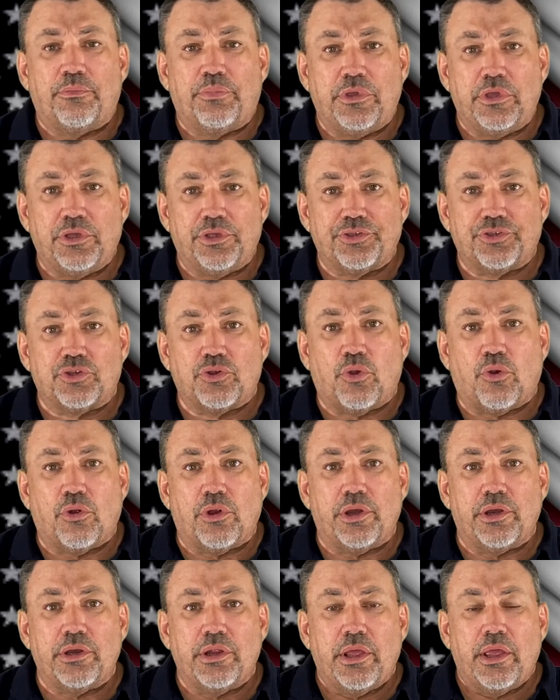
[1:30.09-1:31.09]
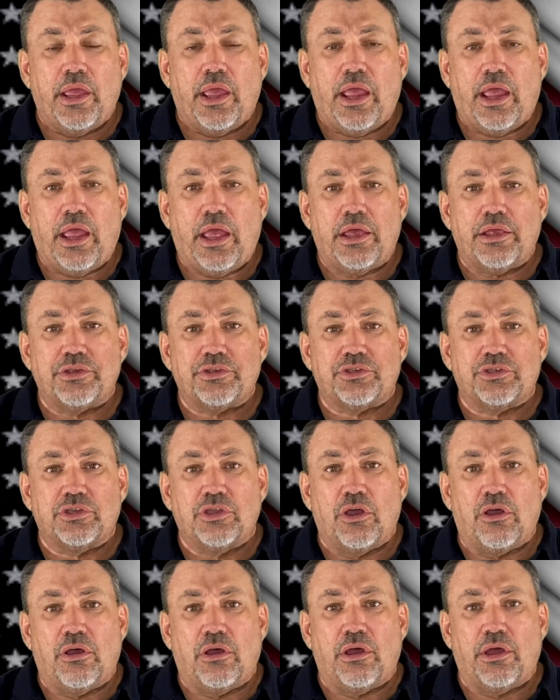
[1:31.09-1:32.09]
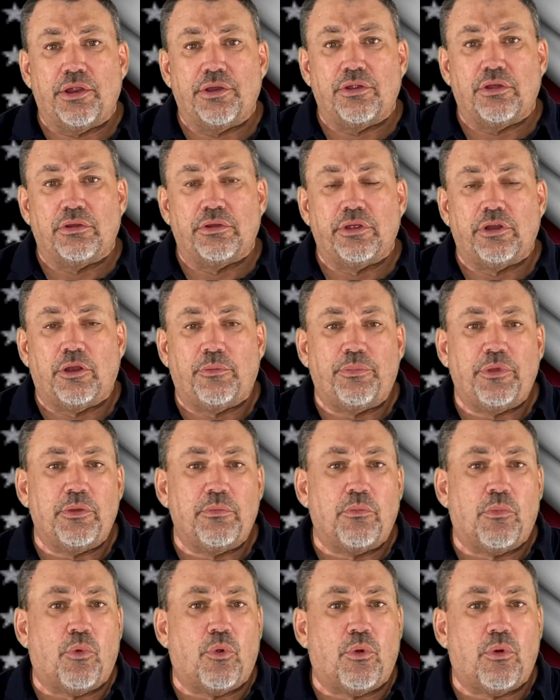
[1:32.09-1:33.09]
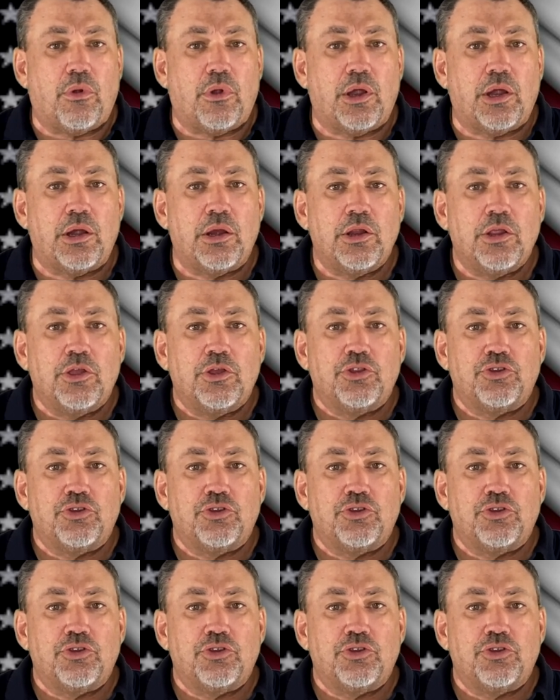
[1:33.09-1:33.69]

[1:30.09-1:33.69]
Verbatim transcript: Appeals Court has gone a little bit more